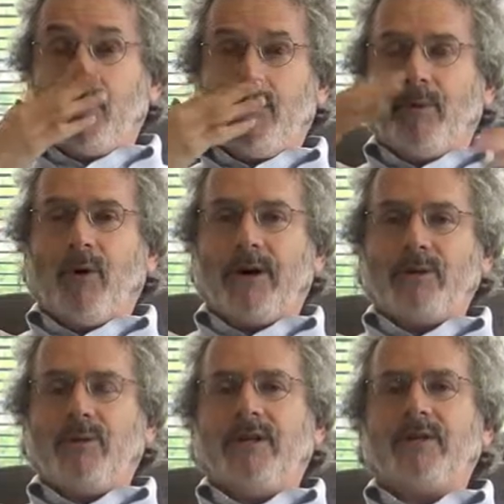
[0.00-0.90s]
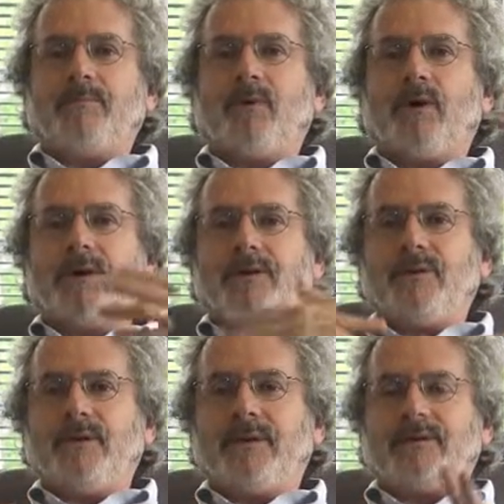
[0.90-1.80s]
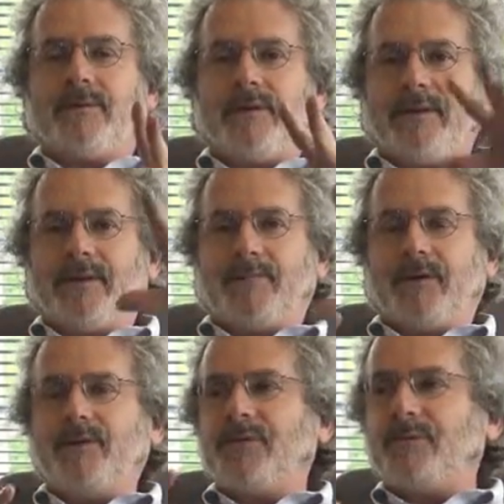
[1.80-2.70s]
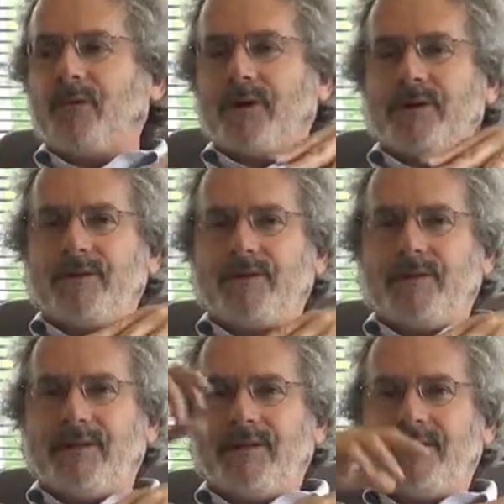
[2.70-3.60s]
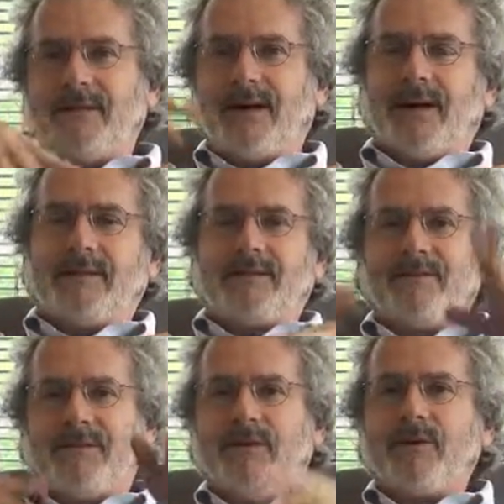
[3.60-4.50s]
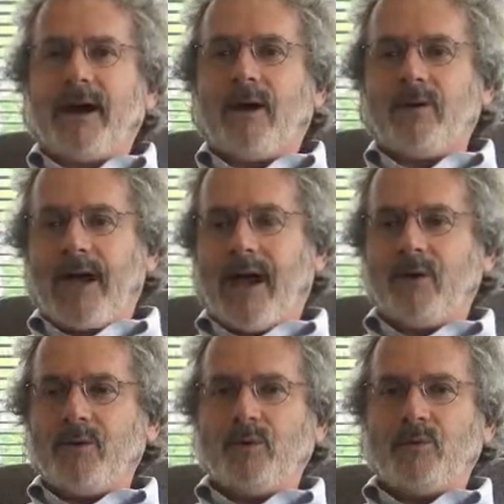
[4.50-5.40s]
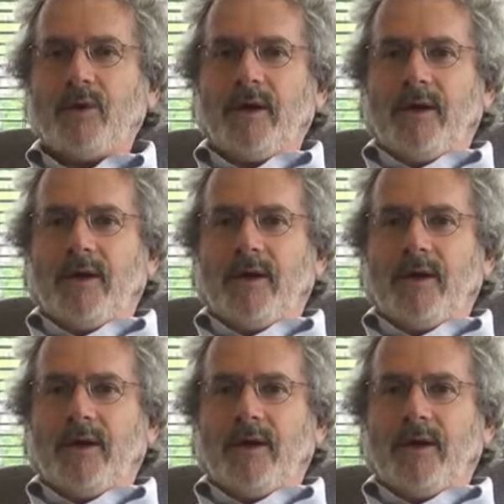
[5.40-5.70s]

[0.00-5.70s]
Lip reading: to a port, you need a port, you need somebody to build the port, you need to figure out how you